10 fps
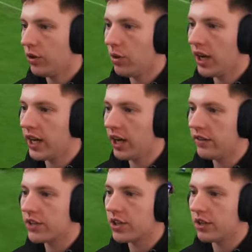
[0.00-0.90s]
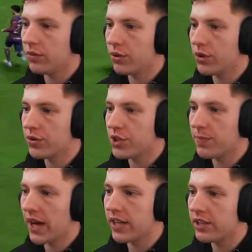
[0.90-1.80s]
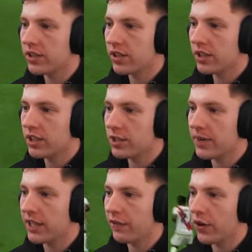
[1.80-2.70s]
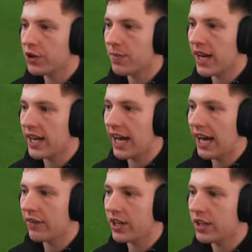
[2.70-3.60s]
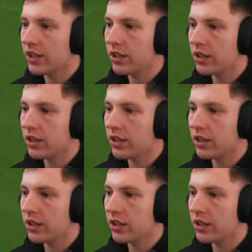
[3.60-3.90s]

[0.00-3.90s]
Away, Iversen. We'll use his pace to beat the first man, Harvey.